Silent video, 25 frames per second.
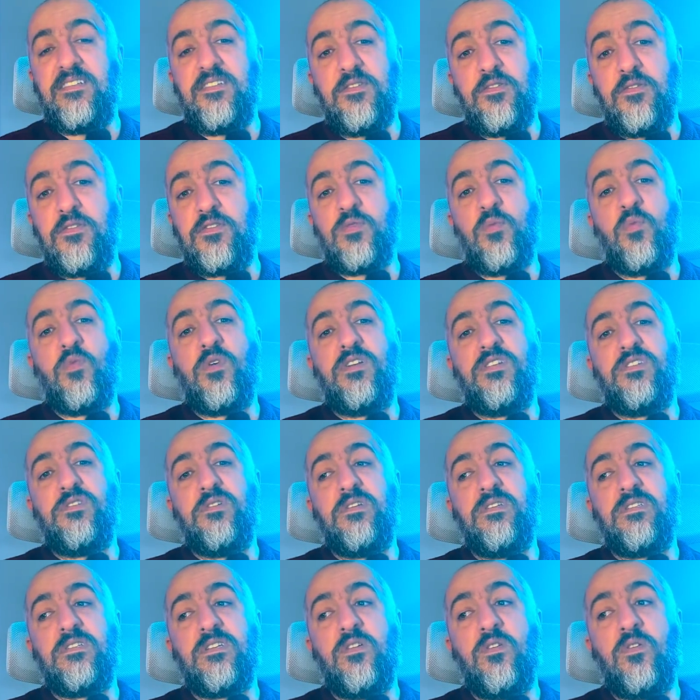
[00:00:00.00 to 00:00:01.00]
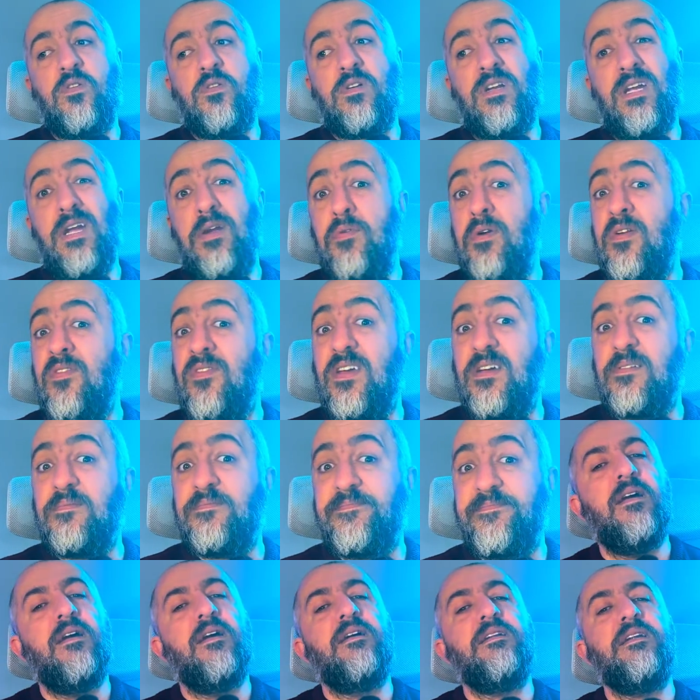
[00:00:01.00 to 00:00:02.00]
to do some work to it or get rid of it.
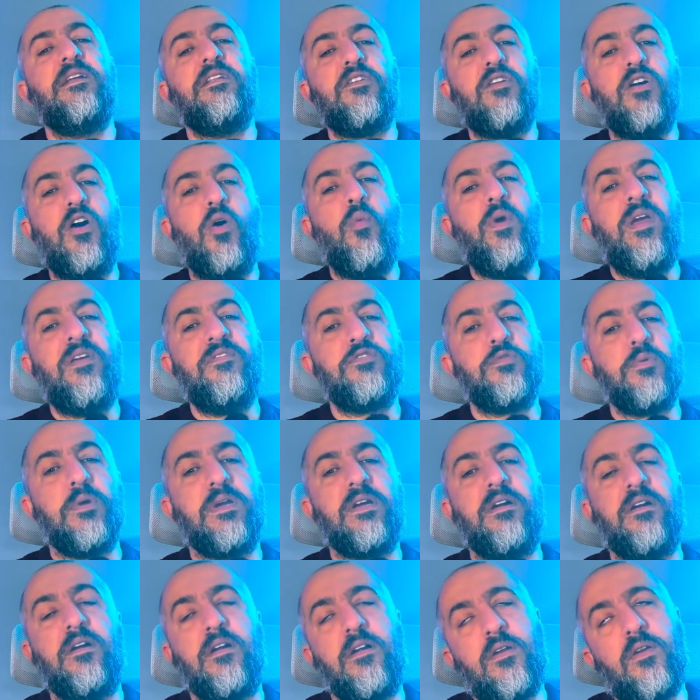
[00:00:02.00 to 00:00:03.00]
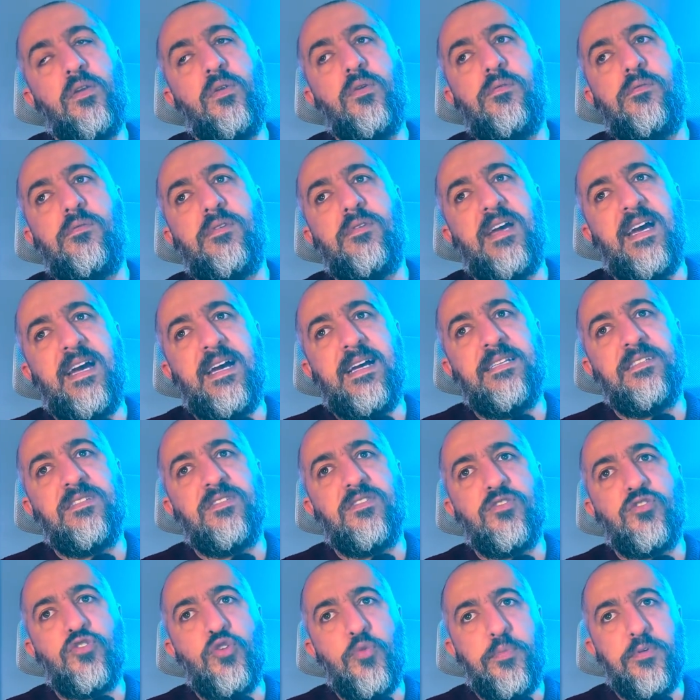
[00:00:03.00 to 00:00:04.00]
Now, they've got a wave swinger known as the
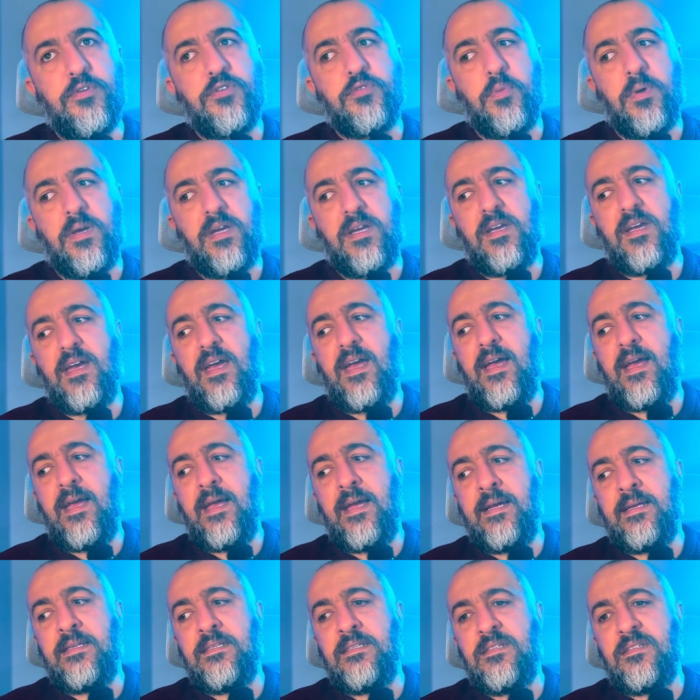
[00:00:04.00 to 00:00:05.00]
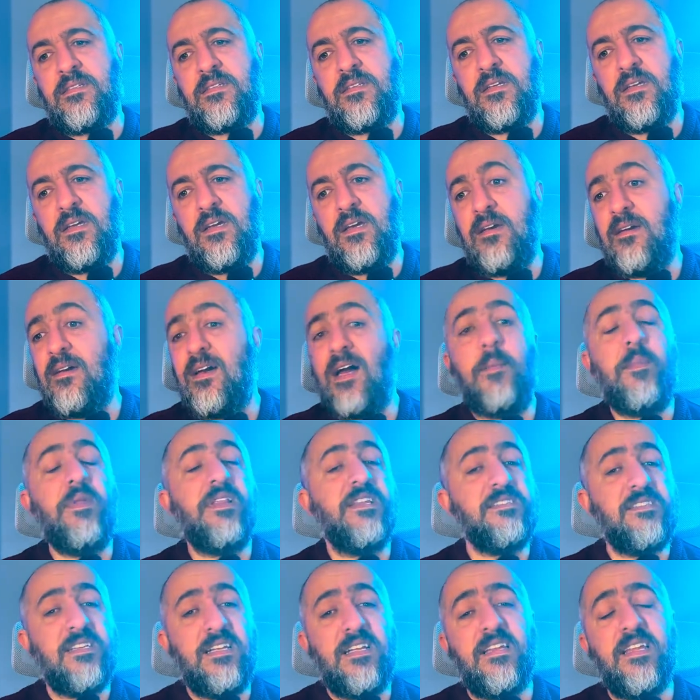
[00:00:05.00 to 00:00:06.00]
Super Swing. And I mean,
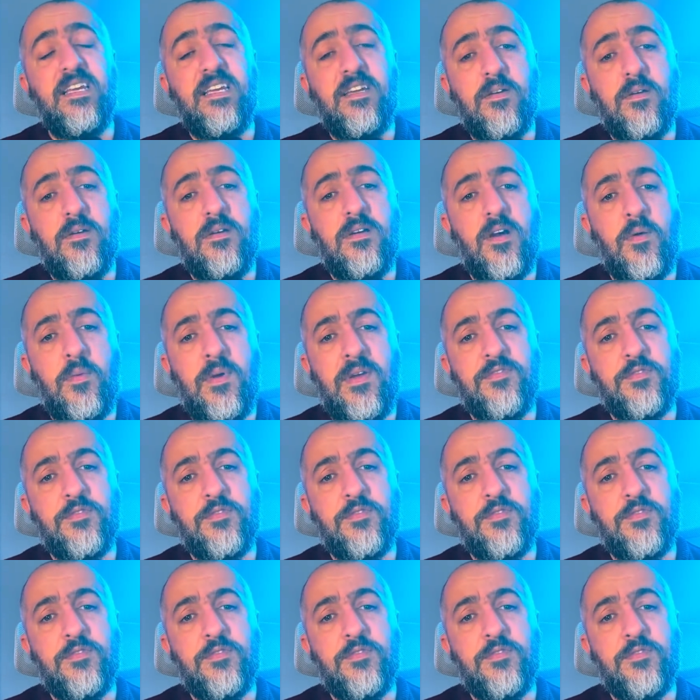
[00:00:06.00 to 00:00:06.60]
listen, I like a wave